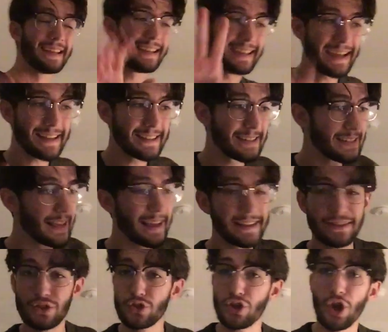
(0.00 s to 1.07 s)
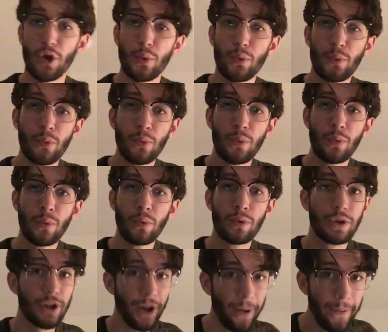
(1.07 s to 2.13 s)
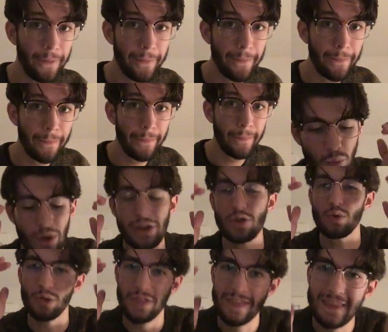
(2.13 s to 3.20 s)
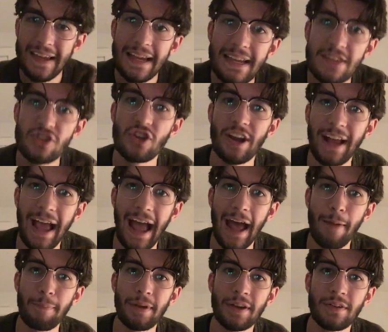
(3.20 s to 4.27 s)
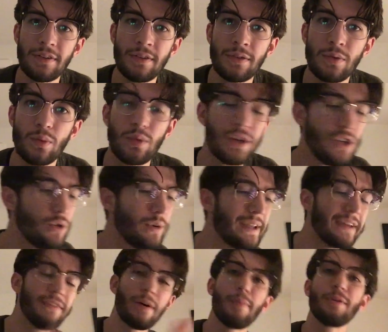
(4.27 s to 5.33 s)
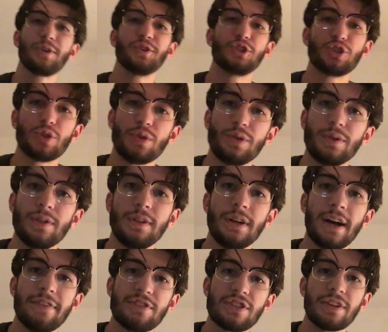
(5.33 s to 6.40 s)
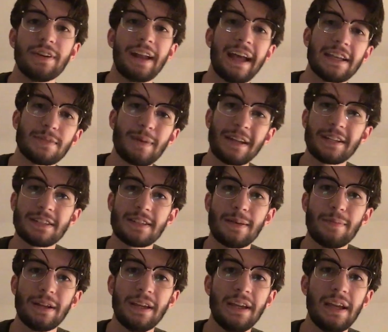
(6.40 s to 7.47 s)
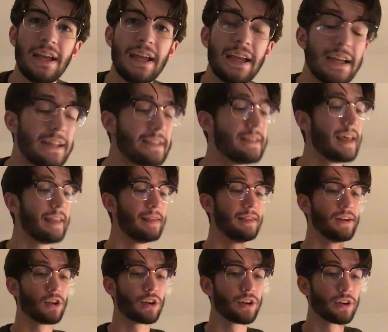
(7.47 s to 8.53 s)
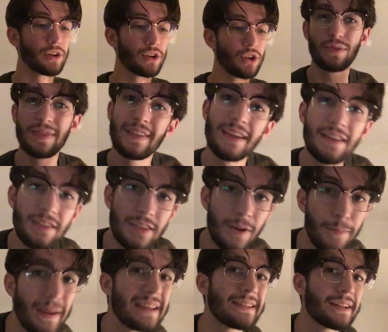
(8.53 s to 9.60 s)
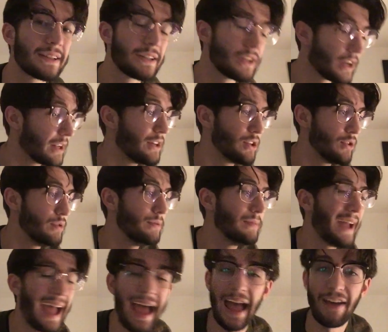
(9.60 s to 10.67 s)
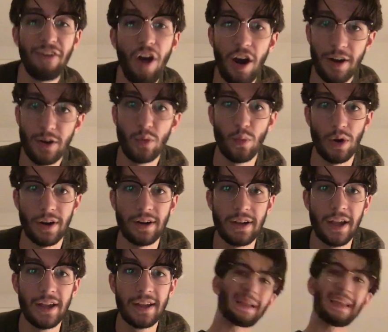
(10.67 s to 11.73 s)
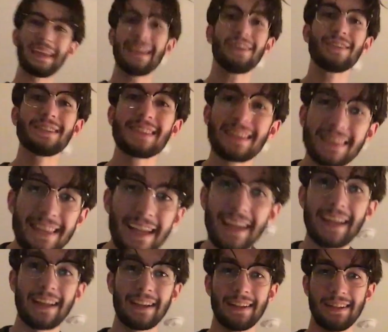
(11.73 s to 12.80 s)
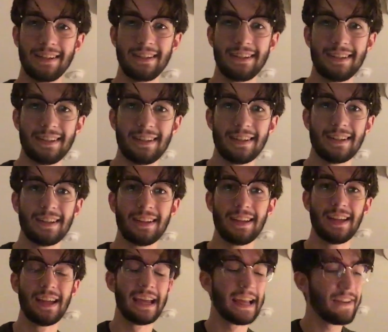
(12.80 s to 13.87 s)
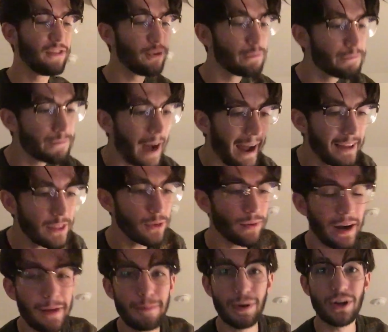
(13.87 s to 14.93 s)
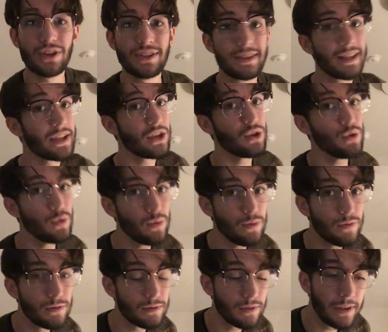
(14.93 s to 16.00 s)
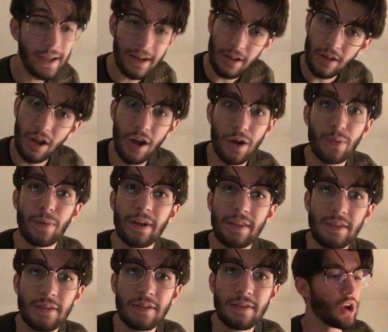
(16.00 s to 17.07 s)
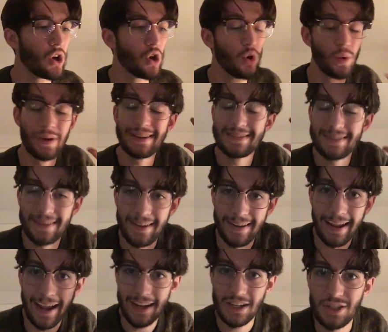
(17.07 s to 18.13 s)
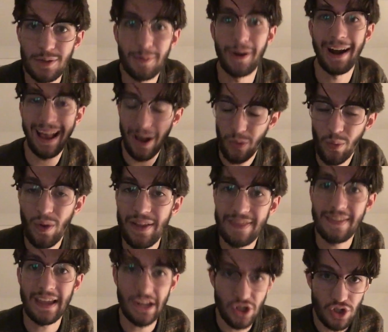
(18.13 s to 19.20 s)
Say yes, yes, no. You know? What you think is gonna happen when you give up control of a certain aspect to somebody is that you think they're basically gonna do half-hearted work. Here's the thing. If you find the right person that you get along with, who is an expert at what they